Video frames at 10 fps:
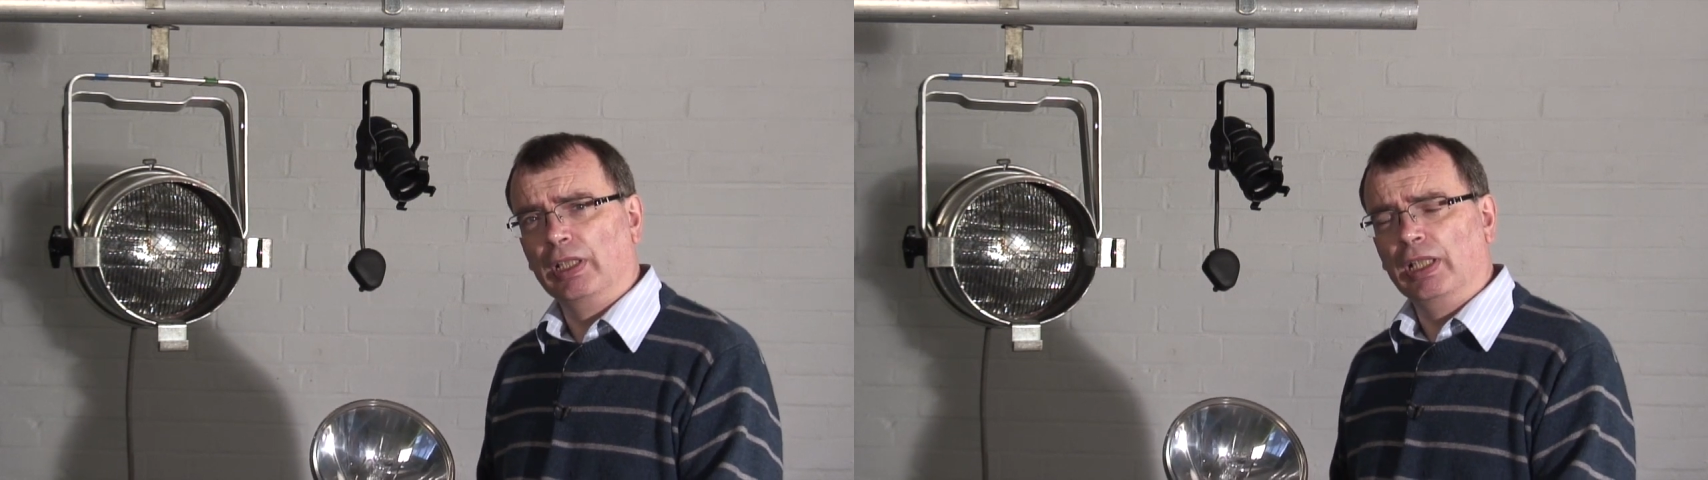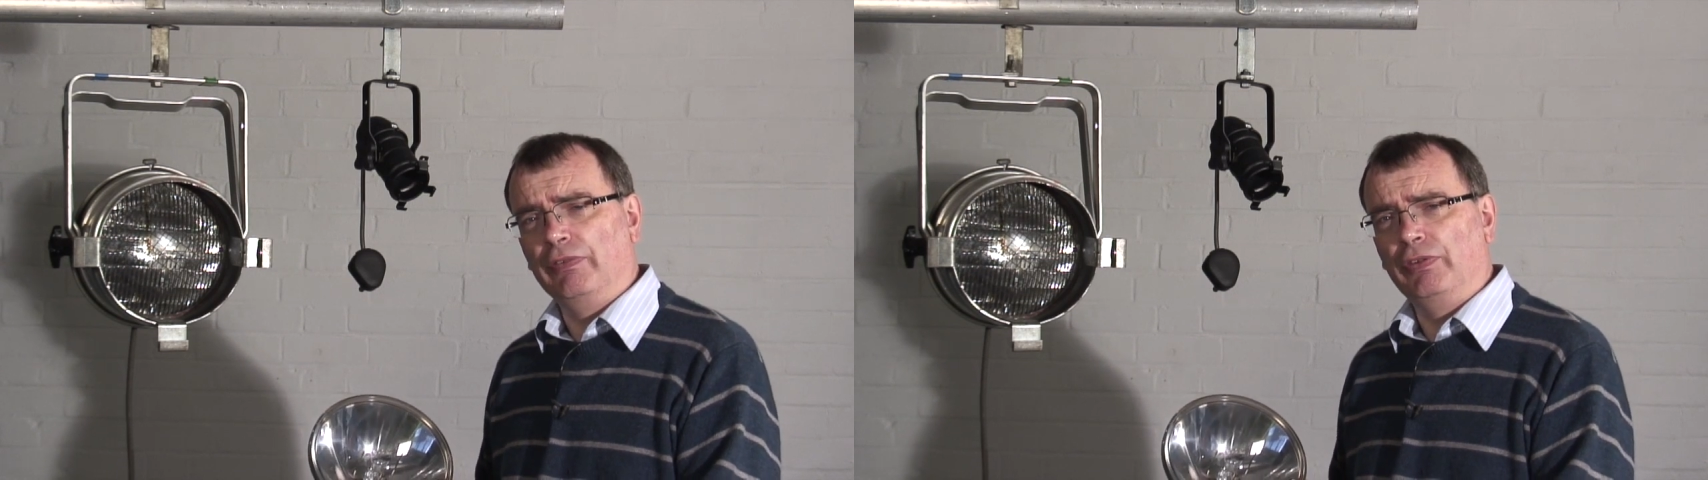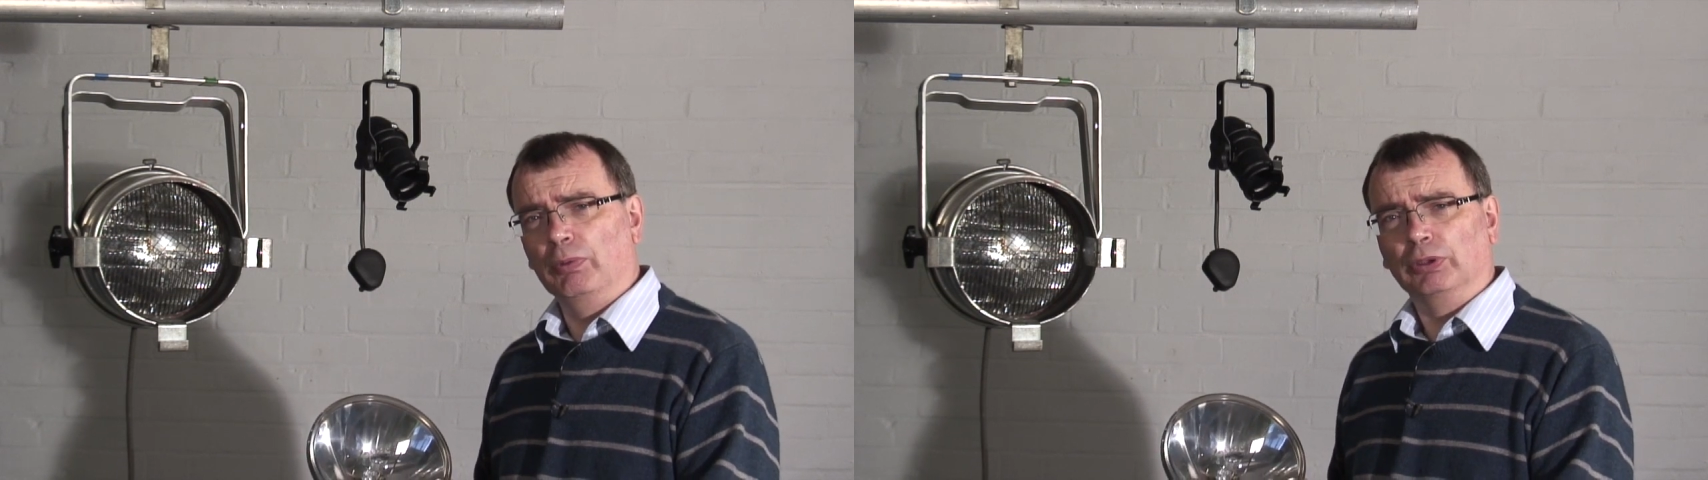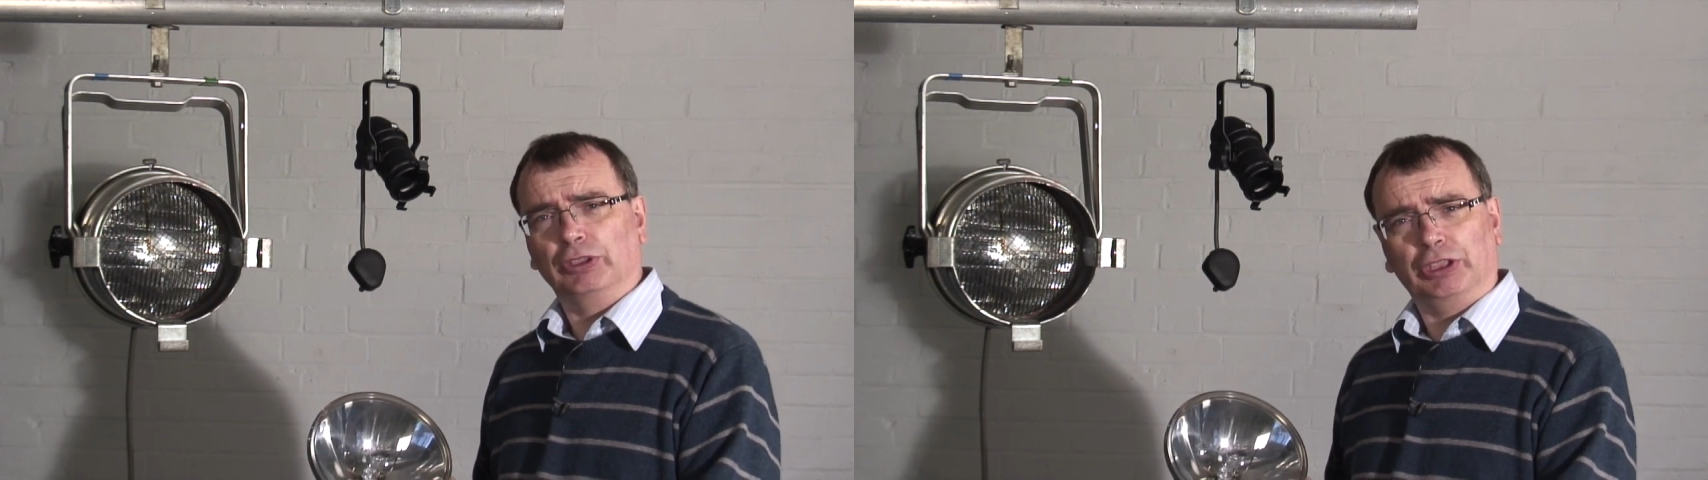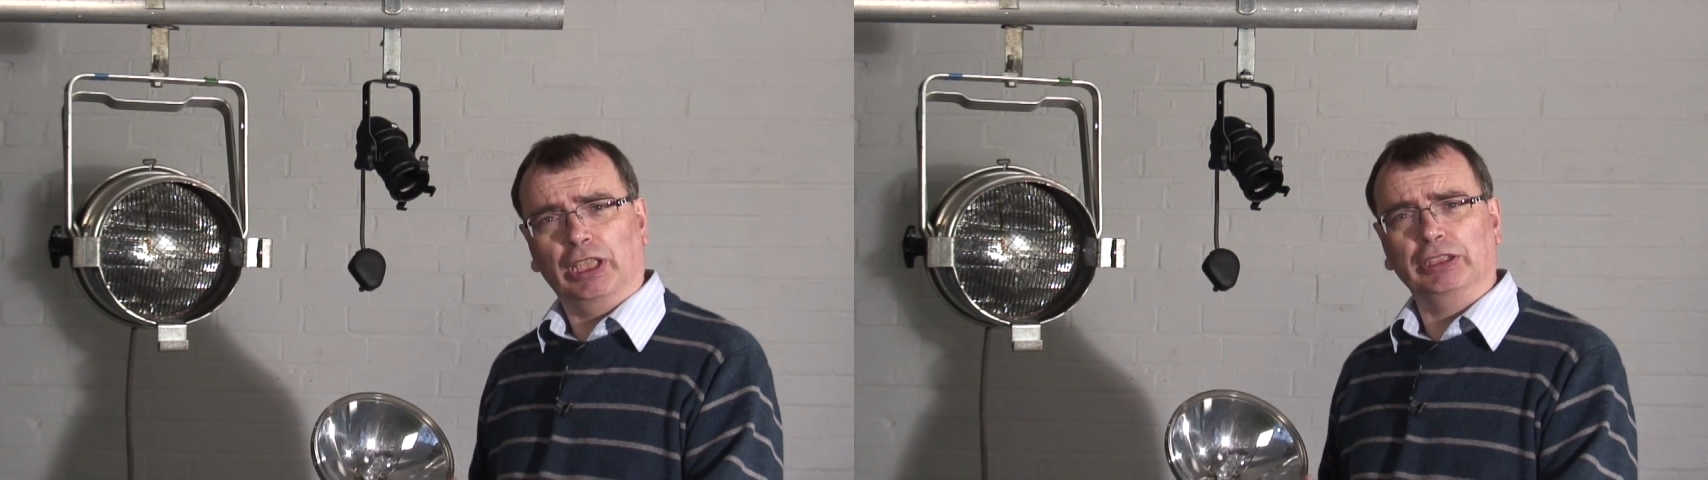If you want
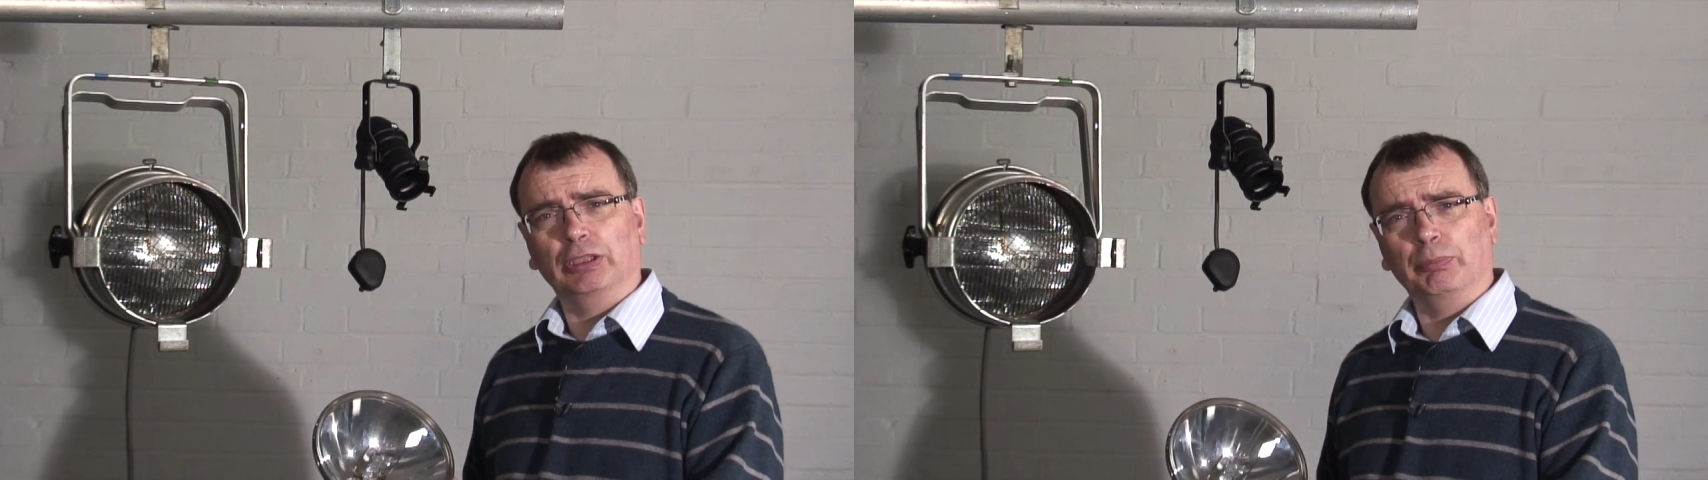to change the